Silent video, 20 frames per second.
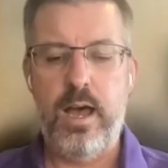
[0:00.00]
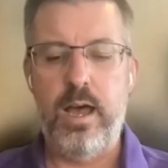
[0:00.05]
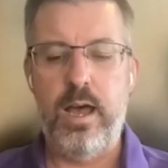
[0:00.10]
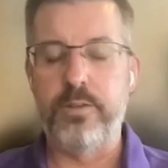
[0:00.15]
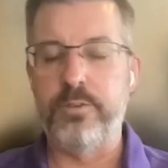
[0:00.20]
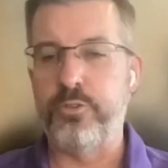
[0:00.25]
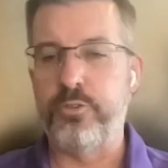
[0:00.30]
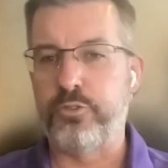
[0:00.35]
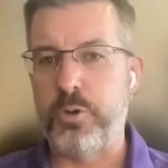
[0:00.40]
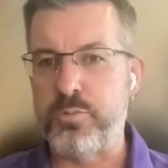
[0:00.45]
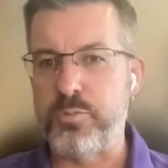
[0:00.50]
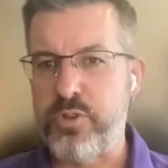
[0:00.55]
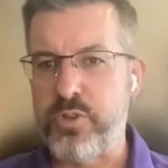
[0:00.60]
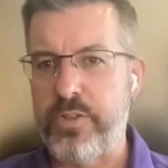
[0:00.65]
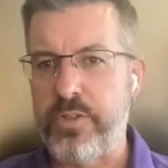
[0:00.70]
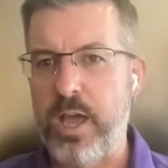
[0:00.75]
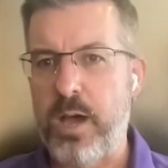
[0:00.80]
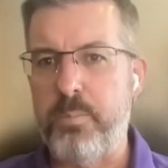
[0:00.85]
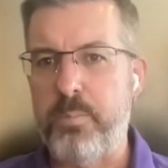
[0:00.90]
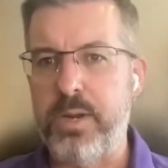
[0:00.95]
description of
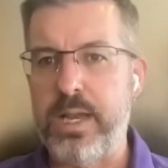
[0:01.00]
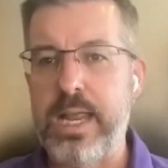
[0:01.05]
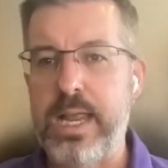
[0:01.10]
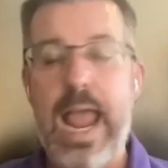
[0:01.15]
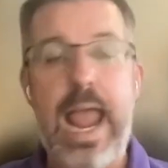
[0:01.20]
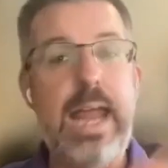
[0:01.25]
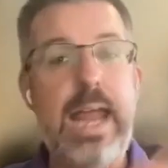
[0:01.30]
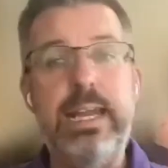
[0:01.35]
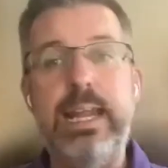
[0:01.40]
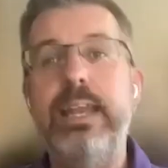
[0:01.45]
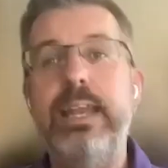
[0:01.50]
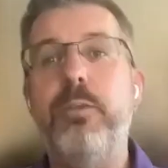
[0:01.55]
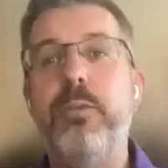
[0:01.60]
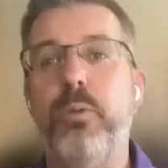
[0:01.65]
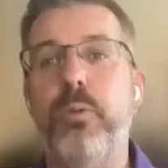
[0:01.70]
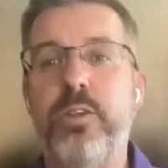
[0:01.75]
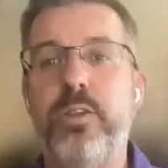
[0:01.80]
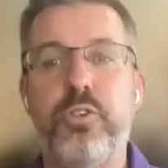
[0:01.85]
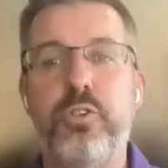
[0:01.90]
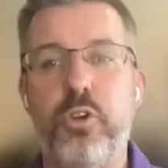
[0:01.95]
the company, and any
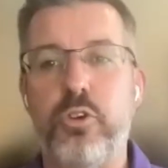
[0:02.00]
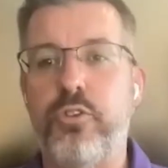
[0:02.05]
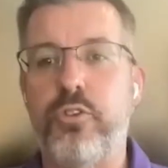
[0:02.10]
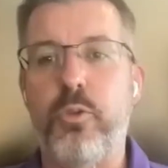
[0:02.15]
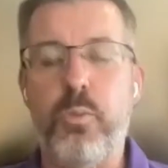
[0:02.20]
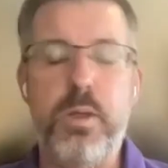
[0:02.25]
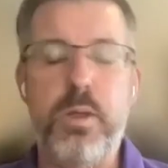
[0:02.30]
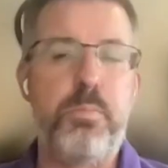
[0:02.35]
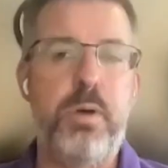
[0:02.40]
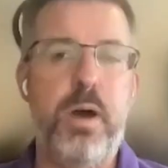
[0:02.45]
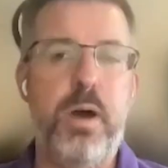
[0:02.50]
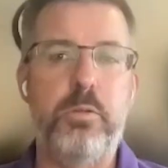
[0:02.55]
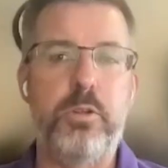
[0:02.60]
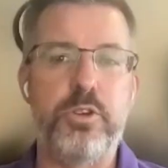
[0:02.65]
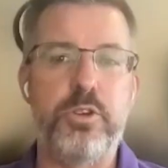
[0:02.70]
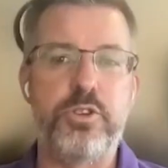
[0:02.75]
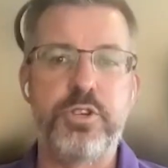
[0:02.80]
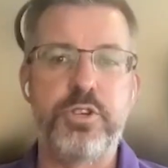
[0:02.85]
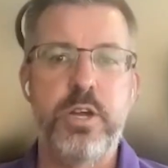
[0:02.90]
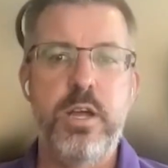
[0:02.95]
research that we
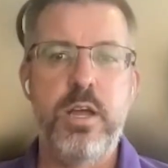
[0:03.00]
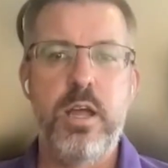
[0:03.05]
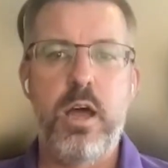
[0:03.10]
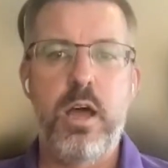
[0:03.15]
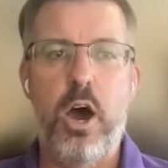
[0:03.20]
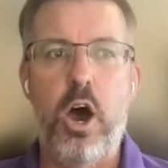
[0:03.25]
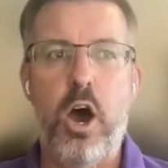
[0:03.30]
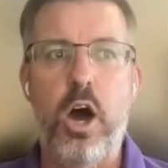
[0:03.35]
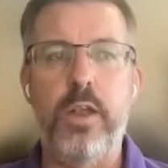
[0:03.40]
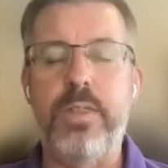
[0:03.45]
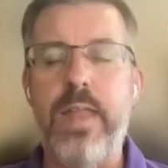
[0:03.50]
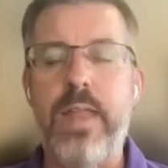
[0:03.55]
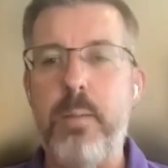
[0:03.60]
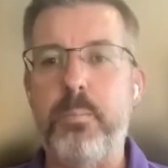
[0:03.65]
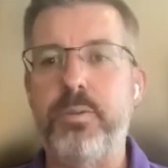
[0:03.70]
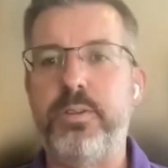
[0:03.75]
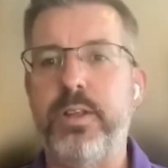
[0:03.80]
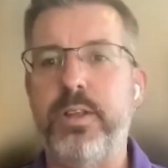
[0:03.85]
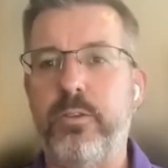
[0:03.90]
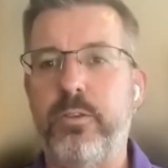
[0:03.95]
published on
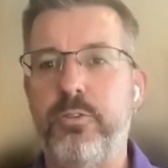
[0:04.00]
that particular